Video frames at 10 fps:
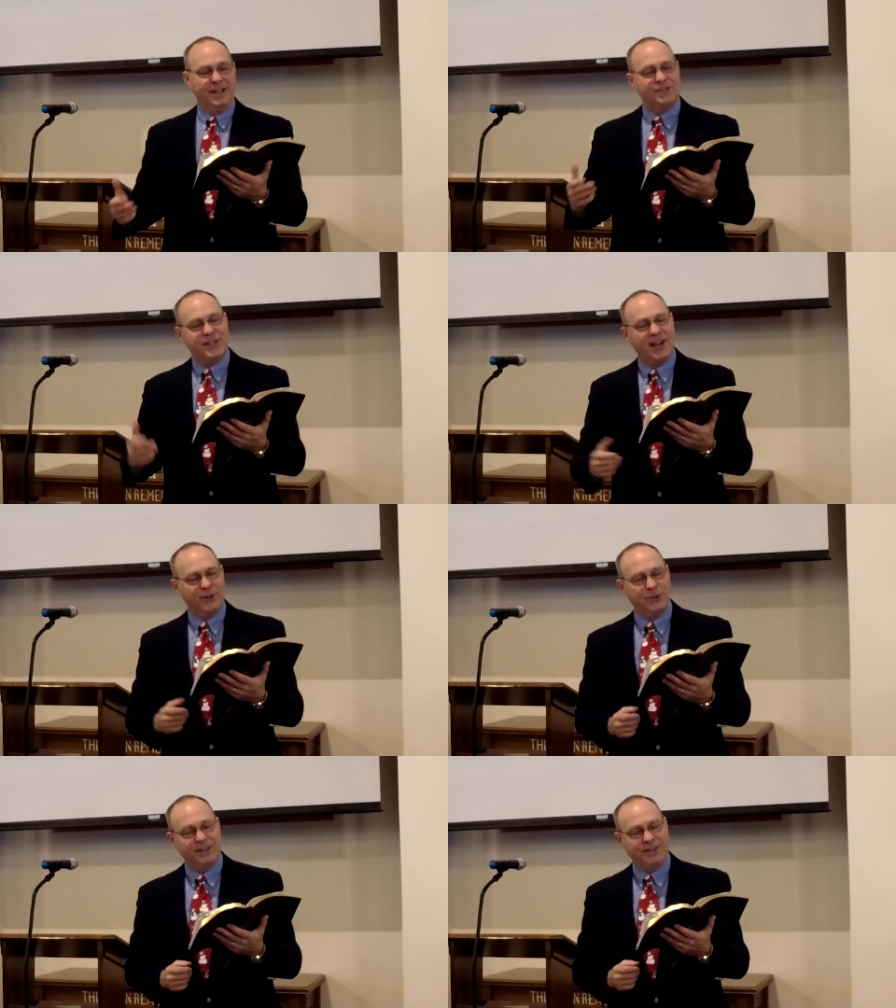In
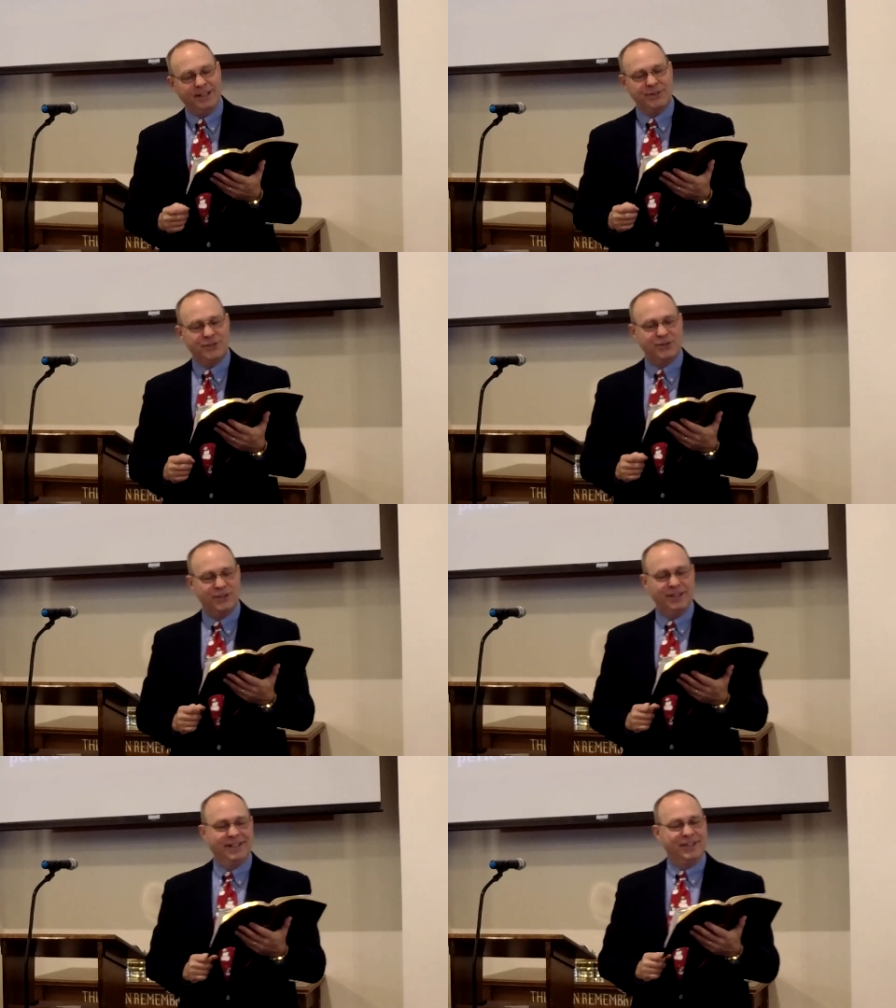2
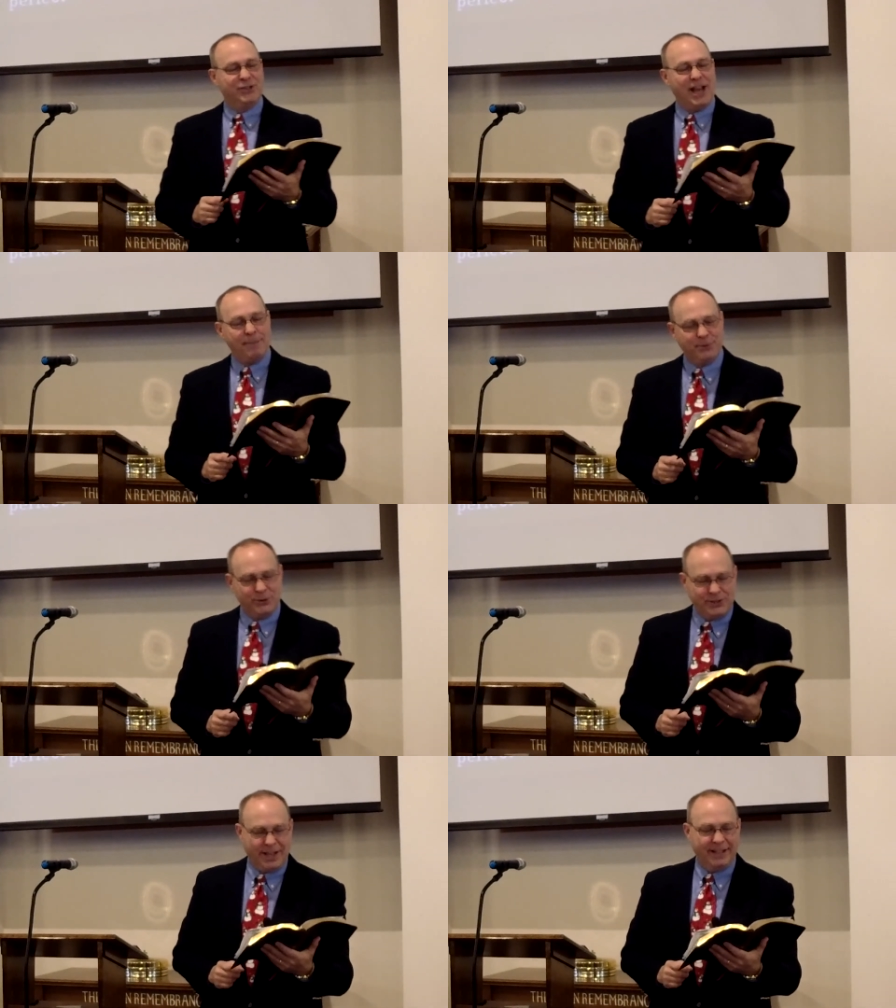Corinthians
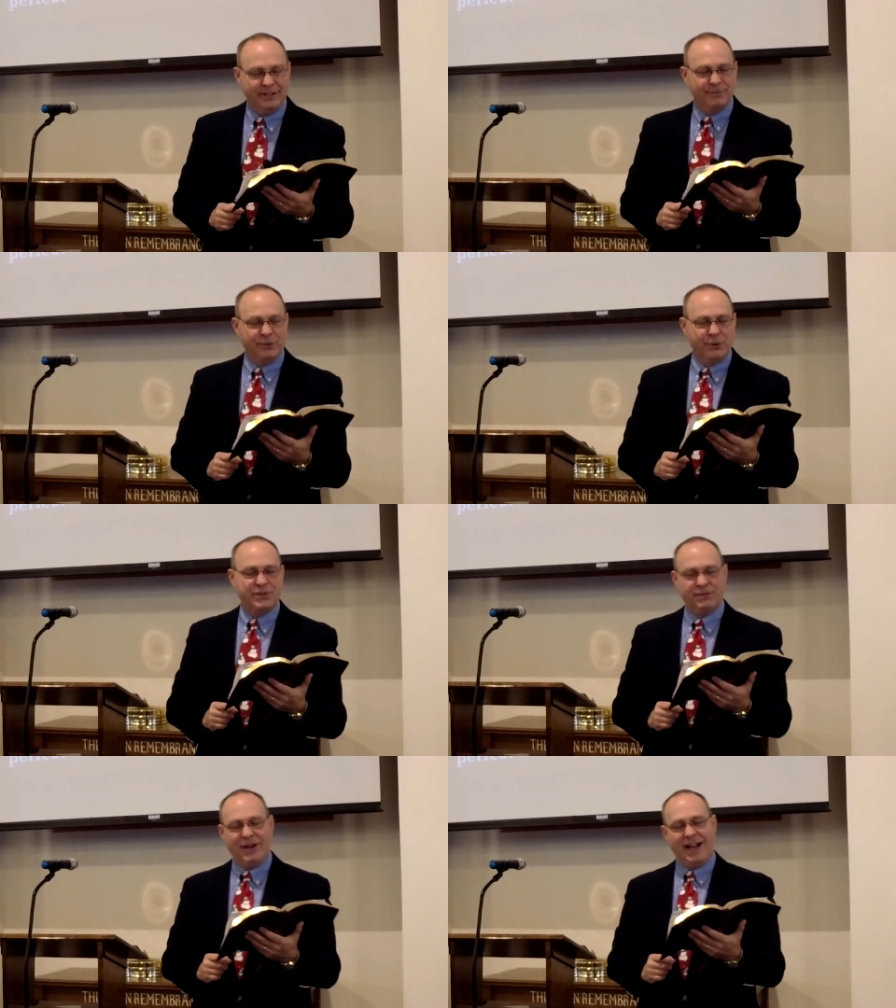chapter 10 and
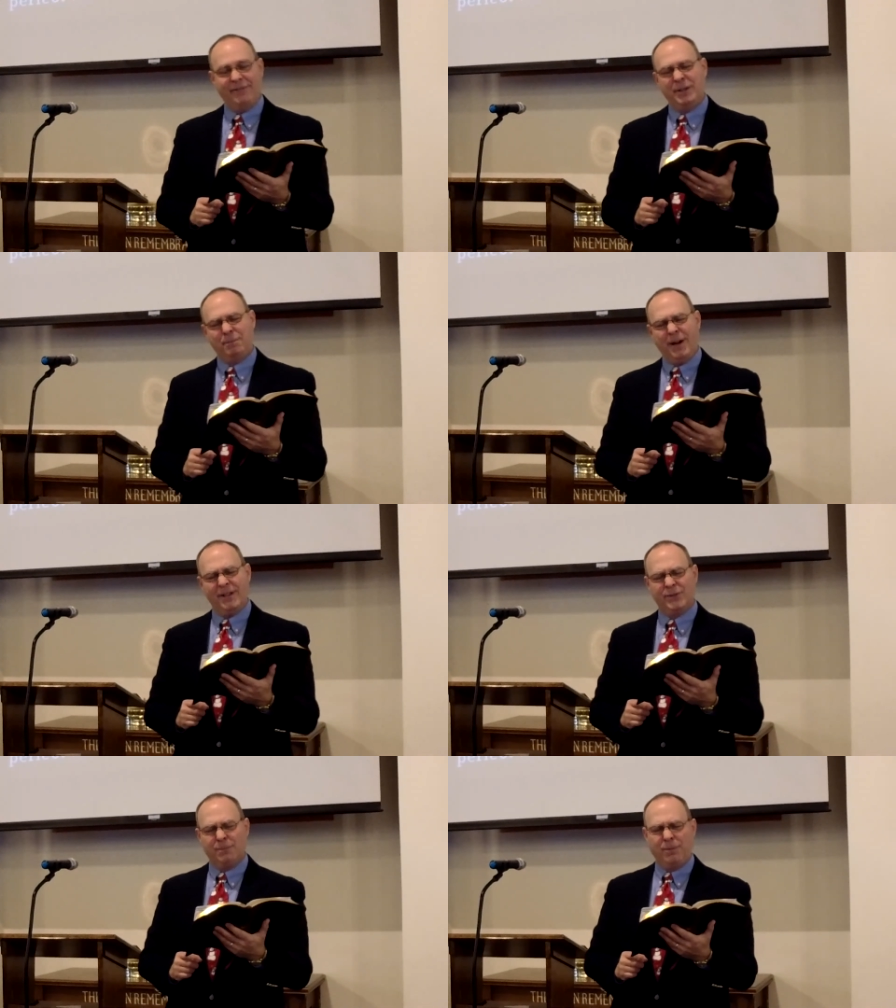verse 5, the
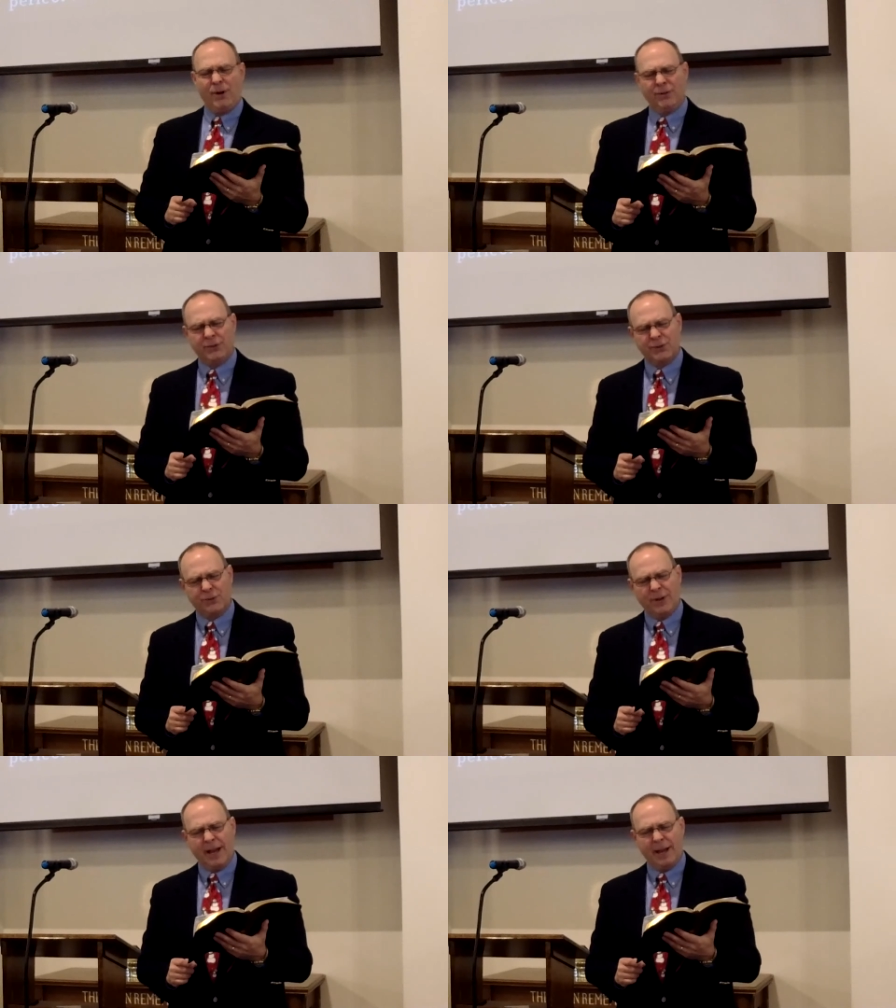Apostle Paul
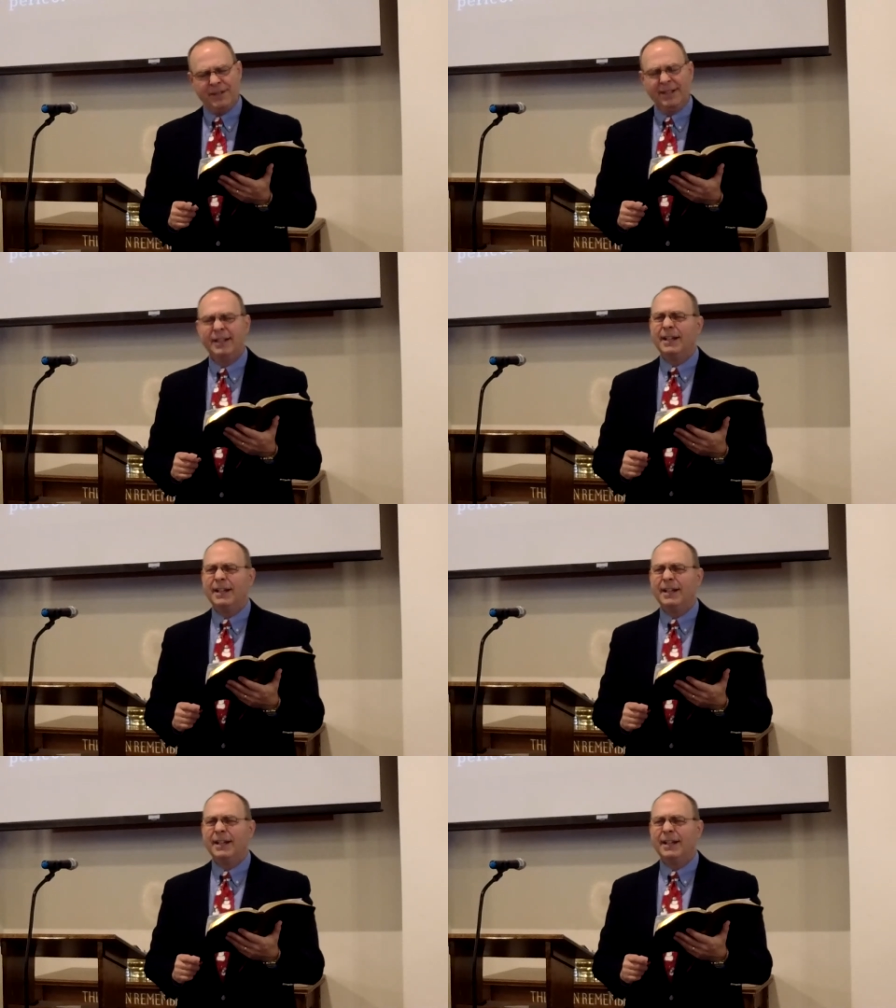described